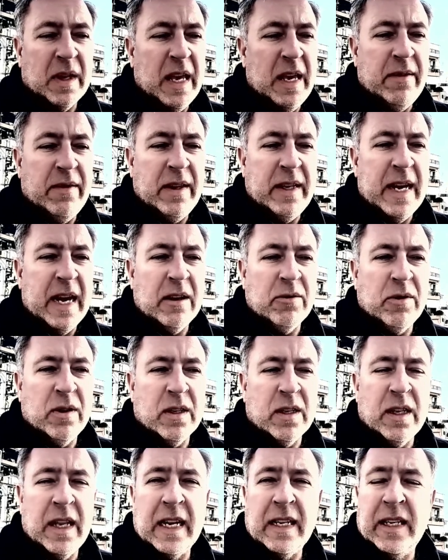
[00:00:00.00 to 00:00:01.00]
Even down to
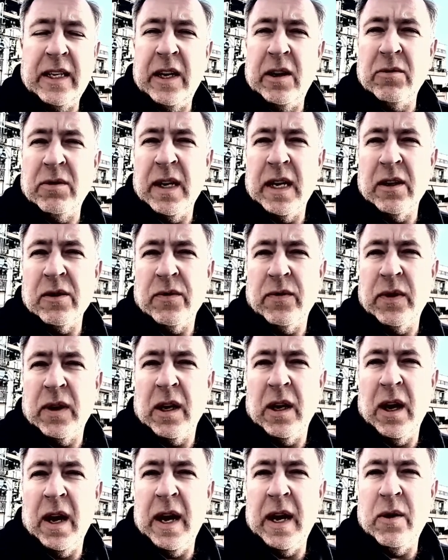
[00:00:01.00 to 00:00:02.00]
selecting hotels for the
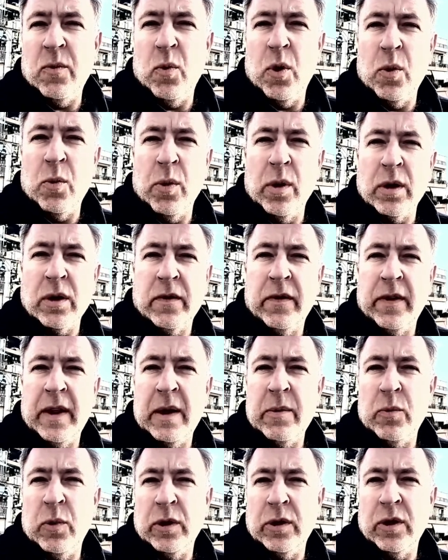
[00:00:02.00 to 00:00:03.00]
client, what works for
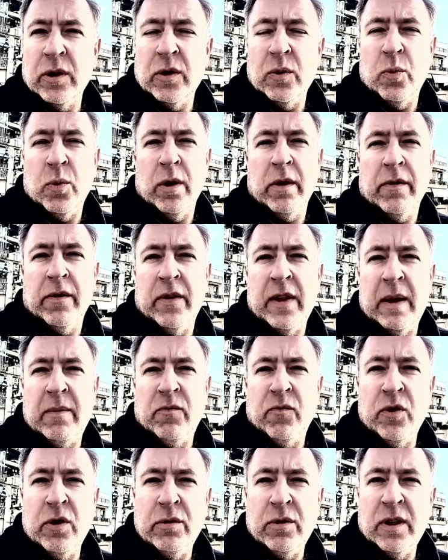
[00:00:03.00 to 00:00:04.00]
them, what doesn't work for
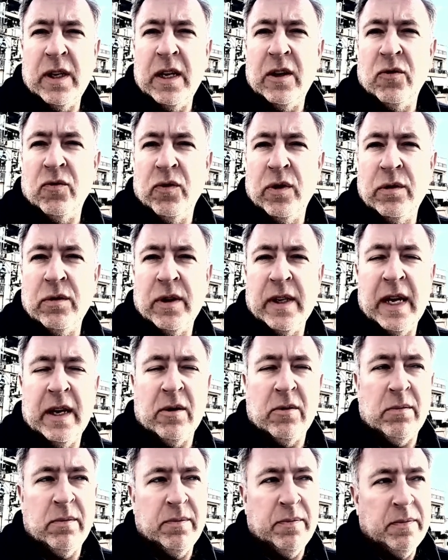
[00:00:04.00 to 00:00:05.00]
them, routes in, routes
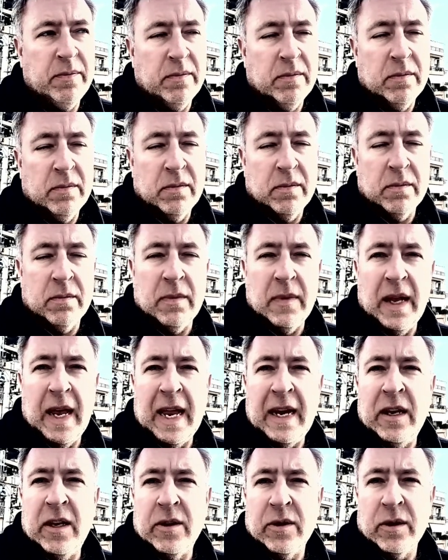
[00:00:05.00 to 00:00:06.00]
out,
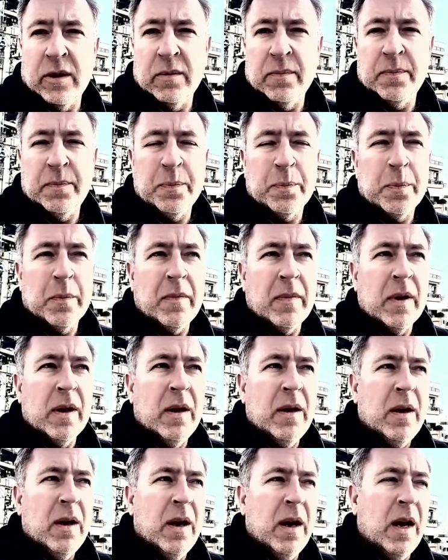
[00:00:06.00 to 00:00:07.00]
endless.
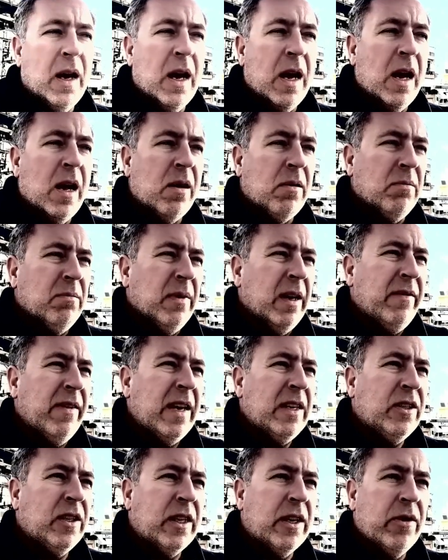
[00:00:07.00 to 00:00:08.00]

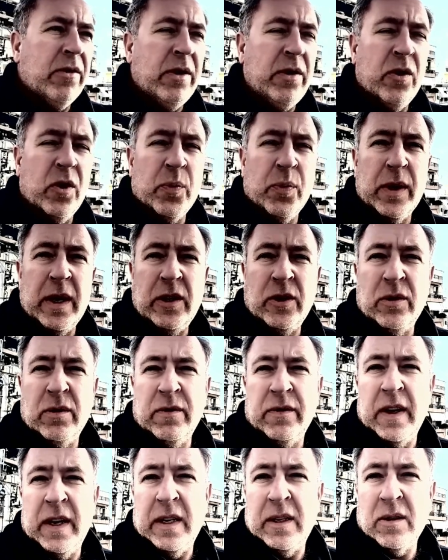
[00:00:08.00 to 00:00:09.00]
Advanced security and
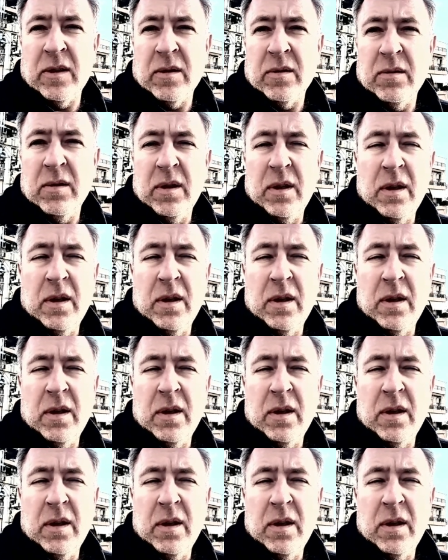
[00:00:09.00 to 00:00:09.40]
operational phase.